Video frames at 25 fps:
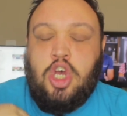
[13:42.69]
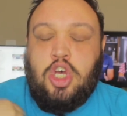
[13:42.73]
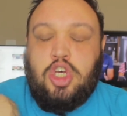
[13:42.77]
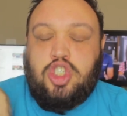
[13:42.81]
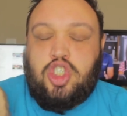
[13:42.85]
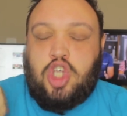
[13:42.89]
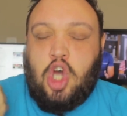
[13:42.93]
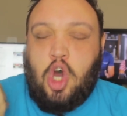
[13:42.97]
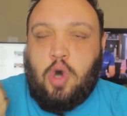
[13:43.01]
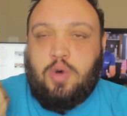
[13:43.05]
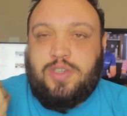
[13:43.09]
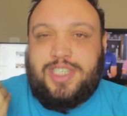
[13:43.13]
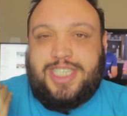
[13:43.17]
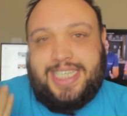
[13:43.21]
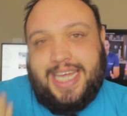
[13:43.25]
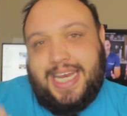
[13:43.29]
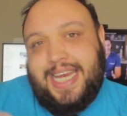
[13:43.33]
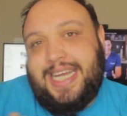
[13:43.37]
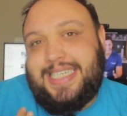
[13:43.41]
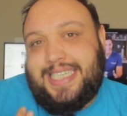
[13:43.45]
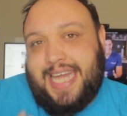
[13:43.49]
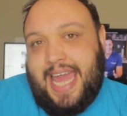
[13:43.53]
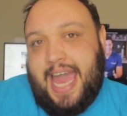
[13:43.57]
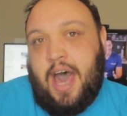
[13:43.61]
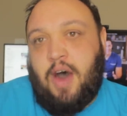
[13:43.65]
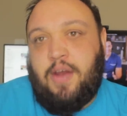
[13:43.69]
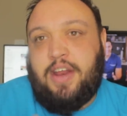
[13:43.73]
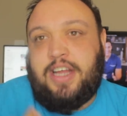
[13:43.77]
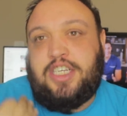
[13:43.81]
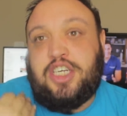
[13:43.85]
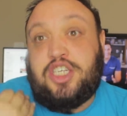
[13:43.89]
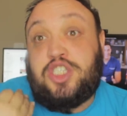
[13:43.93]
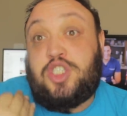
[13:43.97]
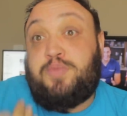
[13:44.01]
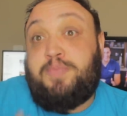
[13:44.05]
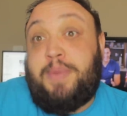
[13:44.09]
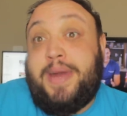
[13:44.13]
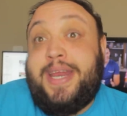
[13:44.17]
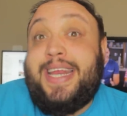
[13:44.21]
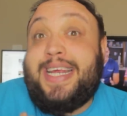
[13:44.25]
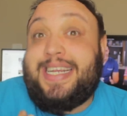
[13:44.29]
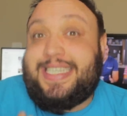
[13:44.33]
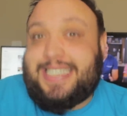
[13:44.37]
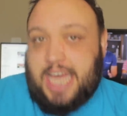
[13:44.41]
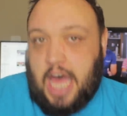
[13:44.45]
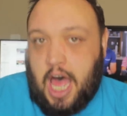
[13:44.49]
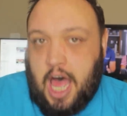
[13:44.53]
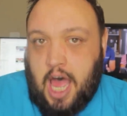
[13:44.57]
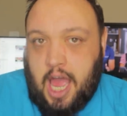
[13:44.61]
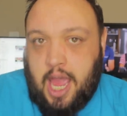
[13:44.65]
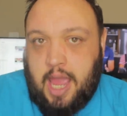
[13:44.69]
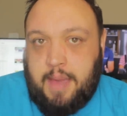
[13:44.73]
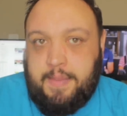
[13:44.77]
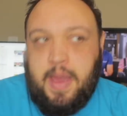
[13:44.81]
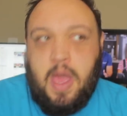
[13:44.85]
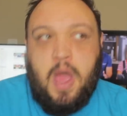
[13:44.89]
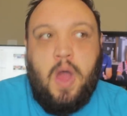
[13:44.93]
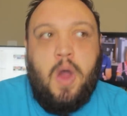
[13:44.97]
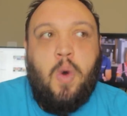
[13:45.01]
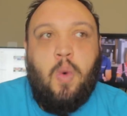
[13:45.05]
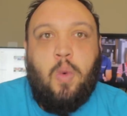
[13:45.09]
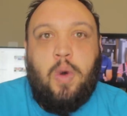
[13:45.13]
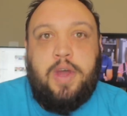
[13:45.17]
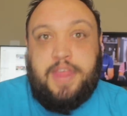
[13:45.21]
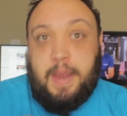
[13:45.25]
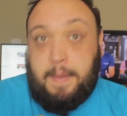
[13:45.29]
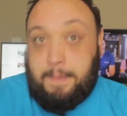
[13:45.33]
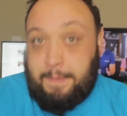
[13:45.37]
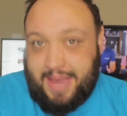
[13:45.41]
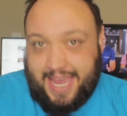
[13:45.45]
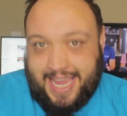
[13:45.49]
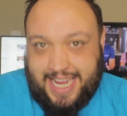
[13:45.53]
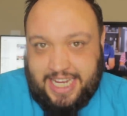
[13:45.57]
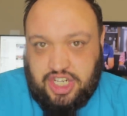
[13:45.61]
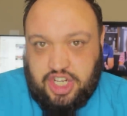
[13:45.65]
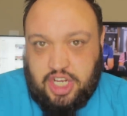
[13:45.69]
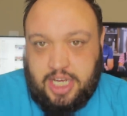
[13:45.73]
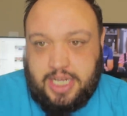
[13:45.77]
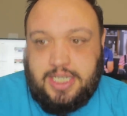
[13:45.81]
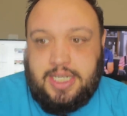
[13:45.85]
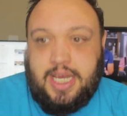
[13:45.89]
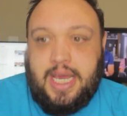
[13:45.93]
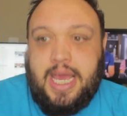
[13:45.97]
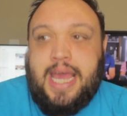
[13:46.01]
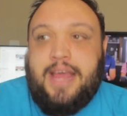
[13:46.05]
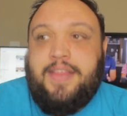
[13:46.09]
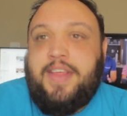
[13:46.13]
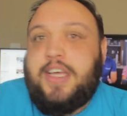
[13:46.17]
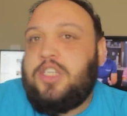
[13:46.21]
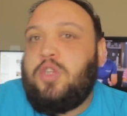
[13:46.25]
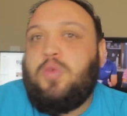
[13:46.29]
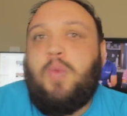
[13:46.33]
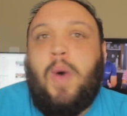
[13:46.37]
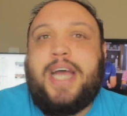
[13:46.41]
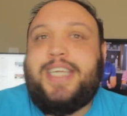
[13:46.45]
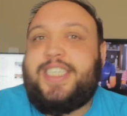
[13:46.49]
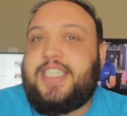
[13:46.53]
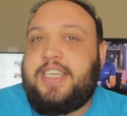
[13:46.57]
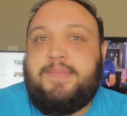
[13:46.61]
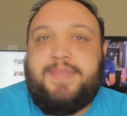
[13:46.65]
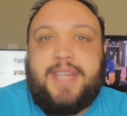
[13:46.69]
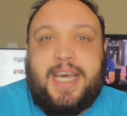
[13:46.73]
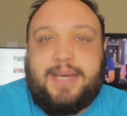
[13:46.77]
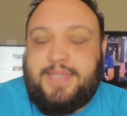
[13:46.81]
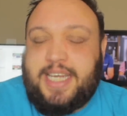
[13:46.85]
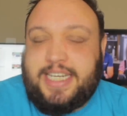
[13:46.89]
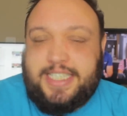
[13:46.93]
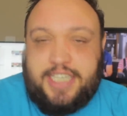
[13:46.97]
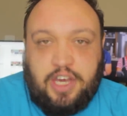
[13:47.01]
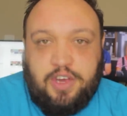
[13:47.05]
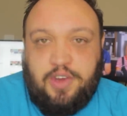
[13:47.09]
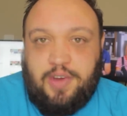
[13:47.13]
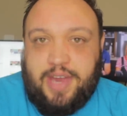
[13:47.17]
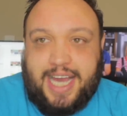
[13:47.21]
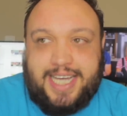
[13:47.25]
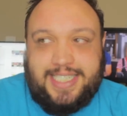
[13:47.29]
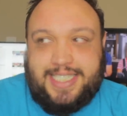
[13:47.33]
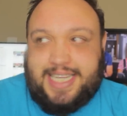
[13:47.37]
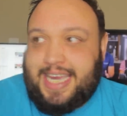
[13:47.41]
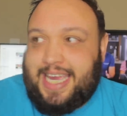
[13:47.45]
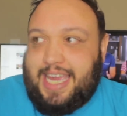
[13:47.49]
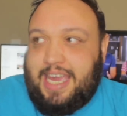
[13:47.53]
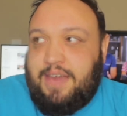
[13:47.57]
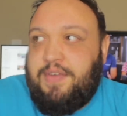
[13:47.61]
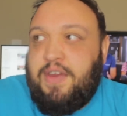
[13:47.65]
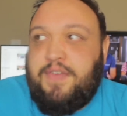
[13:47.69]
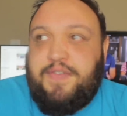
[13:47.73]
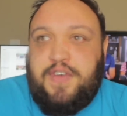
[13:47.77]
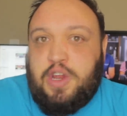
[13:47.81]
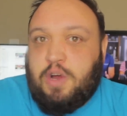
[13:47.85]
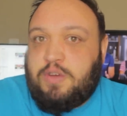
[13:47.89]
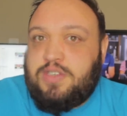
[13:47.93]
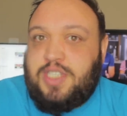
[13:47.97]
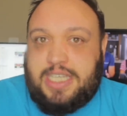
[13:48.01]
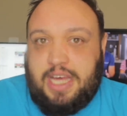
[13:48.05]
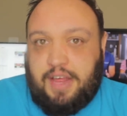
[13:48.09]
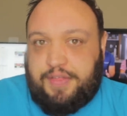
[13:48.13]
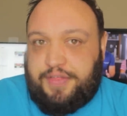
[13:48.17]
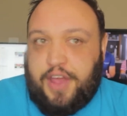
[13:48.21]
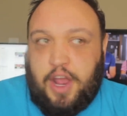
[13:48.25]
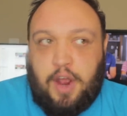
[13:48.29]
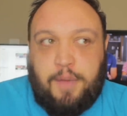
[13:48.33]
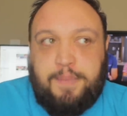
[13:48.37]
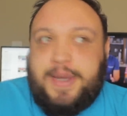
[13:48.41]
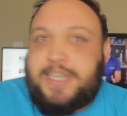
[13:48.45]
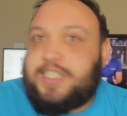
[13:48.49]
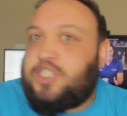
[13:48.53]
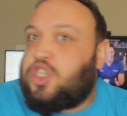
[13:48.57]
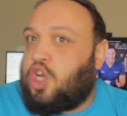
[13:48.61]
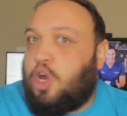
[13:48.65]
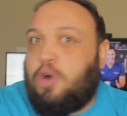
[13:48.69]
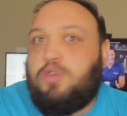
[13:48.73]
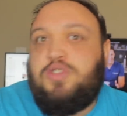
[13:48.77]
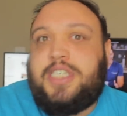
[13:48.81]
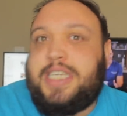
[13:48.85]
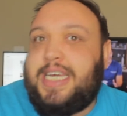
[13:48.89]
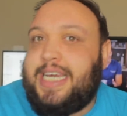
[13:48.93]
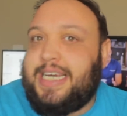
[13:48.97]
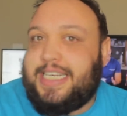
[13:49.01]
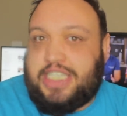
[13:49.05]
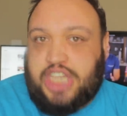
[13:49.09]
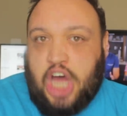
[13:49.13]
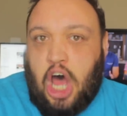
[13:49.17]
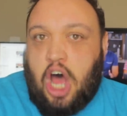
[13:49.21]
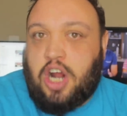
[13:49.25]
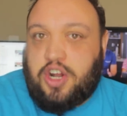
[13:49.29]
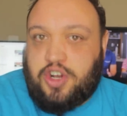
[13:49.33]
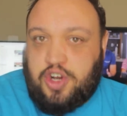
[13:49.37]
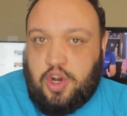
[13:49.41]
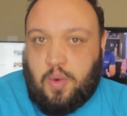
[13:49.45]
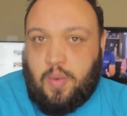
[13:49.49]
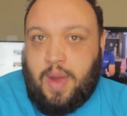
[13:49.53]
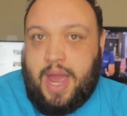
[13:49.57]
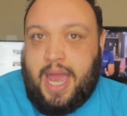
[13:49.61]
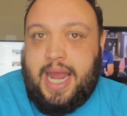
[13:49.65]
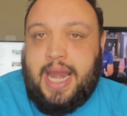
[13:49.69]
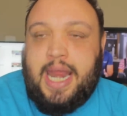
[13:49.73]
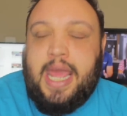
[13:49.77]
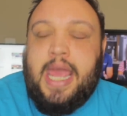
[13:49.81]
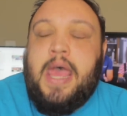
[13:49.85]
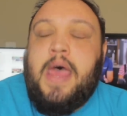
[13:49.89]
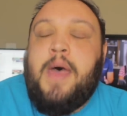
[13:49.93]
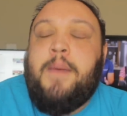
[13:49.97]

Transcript: So sitting down and just spending time with a patient, this is why sometimes I tell you guys, like, even if you don't see a therapist, go see a doctor, right?